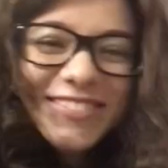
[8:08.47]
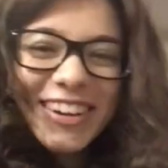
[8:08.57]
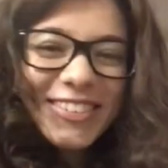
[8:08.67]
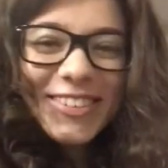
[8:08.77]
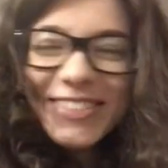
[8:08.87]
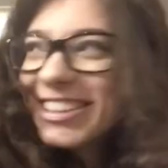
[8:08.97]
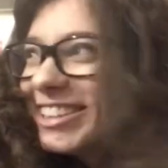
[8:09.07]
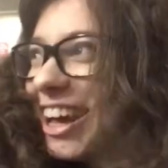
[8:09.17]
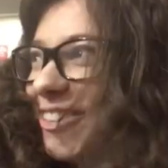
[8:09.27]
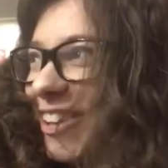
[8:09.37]
My
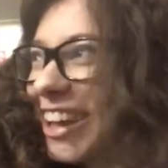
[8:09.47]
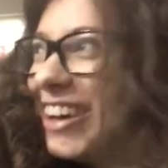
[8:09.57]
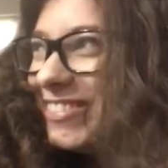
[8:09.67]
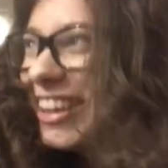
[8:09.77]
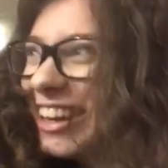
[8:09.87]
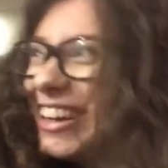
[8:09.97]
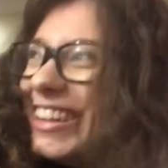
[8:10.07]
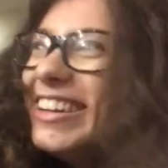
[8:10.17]
roommate's laughing at me.